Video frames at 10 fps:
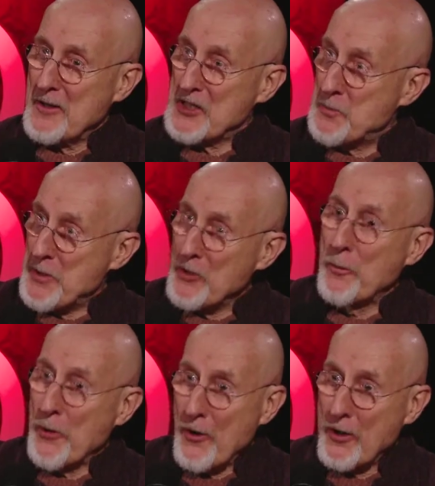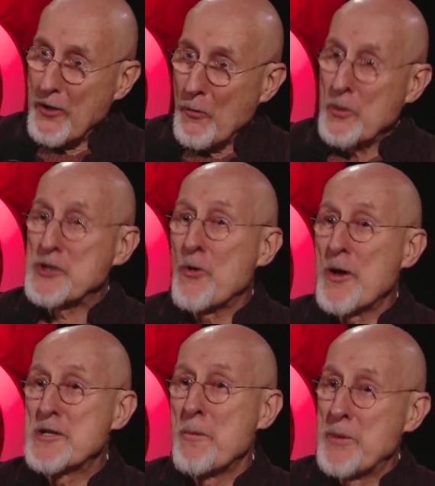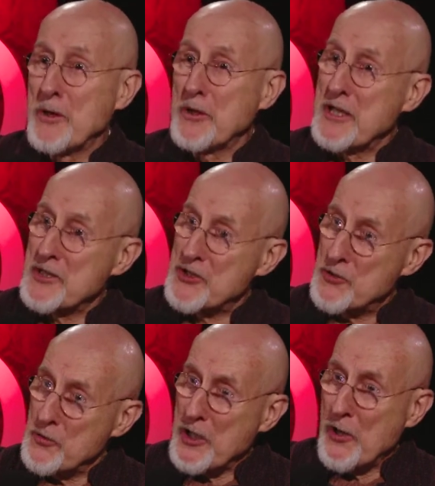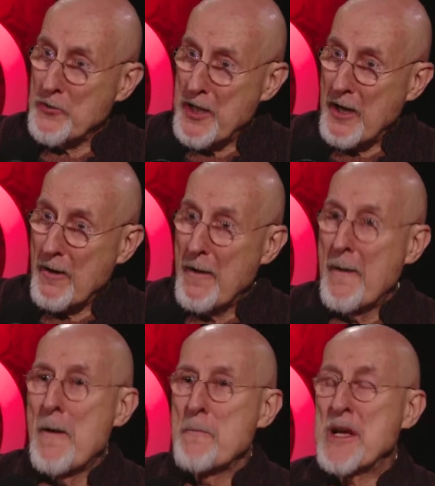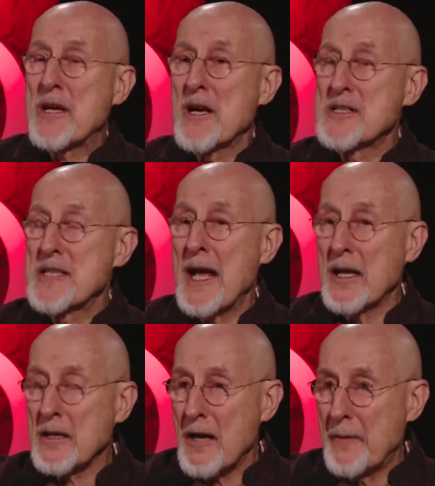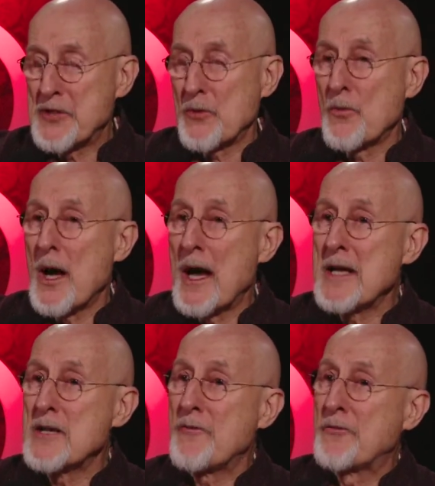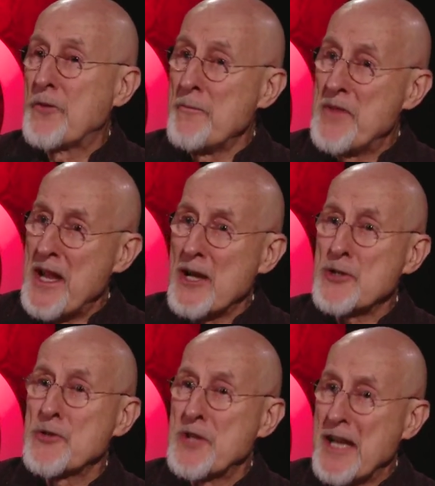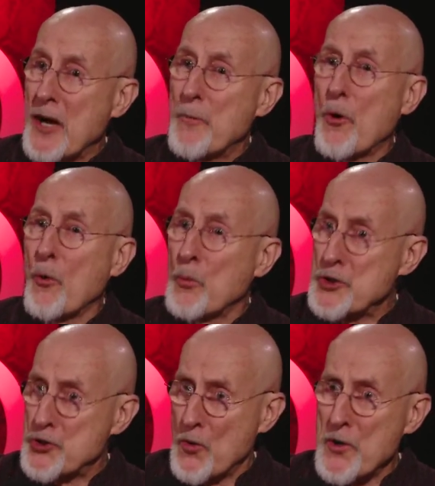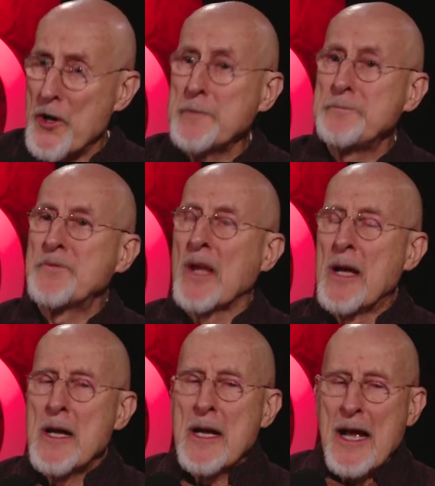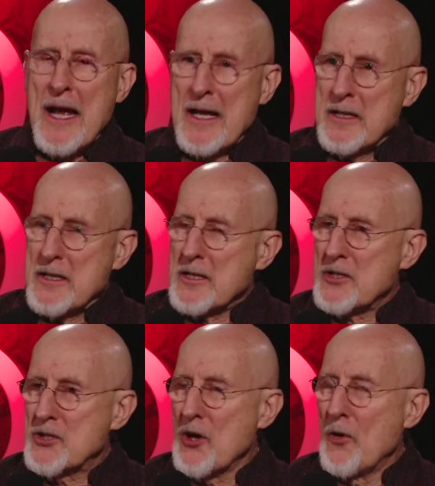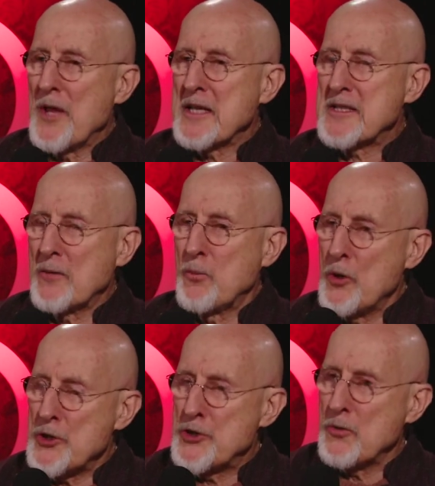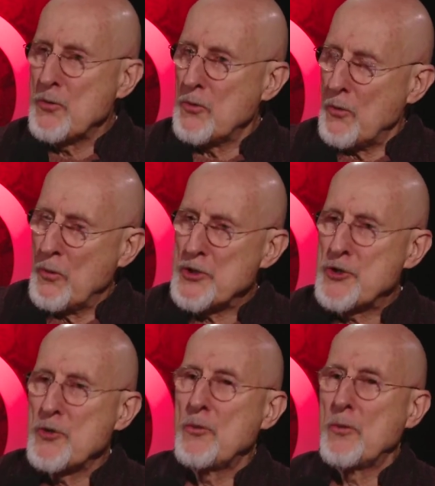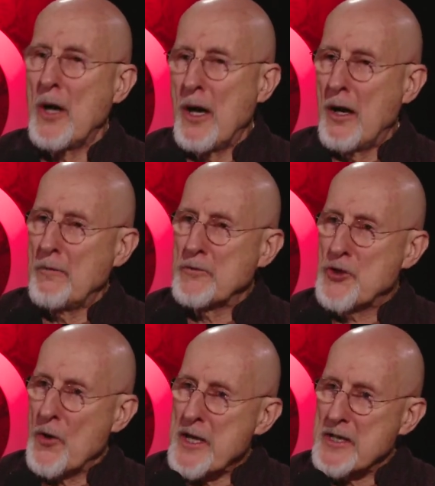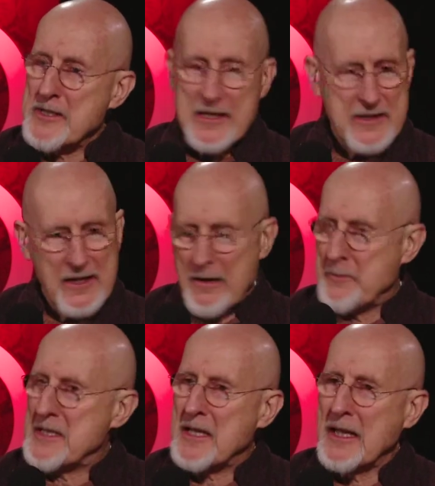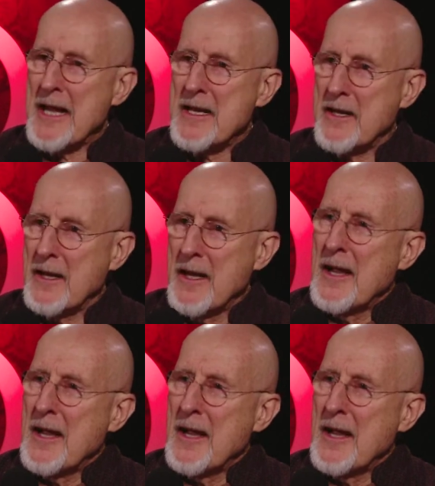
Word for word: Spielberg was going to build his studio there because the helicopter ride from there to the airport was shorter. And so they said, "Would you would you uh, join us?" I said, "I'd be delighted."